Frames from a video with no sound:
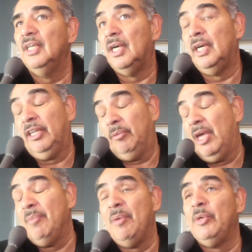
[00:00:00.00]

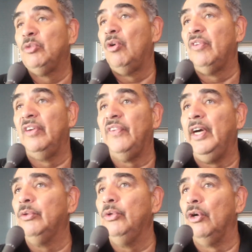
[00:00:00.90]
It may be a 12-round
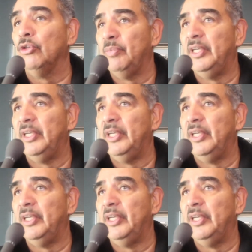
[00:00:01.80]
fight, who knows?